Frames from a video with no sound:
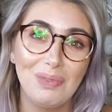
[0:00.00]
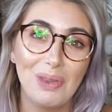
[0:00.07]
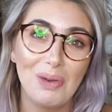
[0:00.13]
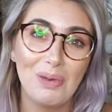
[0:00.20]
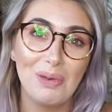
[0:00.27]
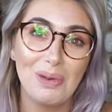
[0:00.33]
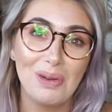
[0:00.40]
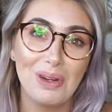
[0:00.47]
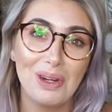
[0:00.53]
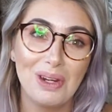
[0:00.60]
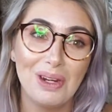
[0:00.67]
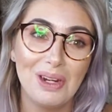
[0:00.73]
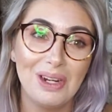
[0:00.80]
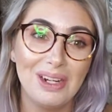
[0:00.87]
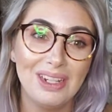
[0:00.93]
or,
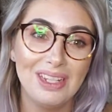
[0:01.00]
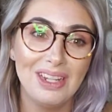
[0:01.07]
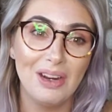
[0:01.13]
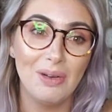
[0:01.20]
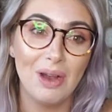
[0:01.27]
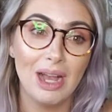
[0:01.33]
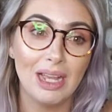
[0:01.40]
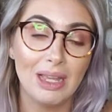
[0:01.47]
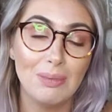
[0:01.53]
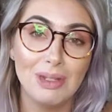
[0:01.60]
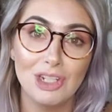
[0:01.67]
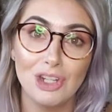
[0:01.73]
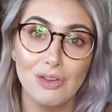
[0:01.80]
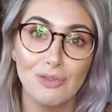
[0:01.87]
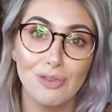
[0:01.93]
you know, a
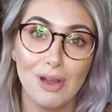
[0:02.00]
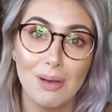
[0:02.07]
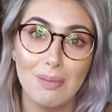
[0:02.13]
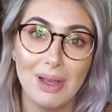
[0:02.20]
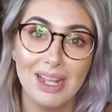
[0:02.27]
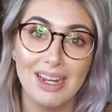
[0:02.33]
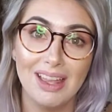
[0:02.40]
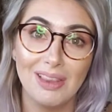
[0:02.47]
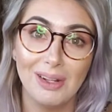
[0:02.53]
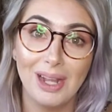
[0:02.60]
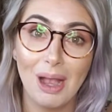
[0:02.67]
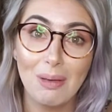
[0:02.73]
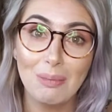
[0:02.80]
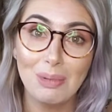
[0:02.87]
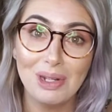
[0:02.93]
commission from another
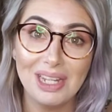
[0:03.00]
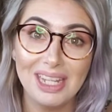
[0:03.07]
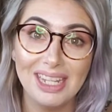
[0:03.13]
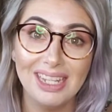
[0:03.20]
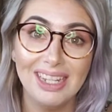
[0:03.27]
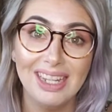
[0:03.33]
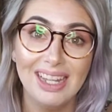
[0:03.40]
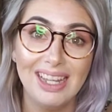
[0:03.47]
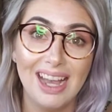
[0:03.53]
company,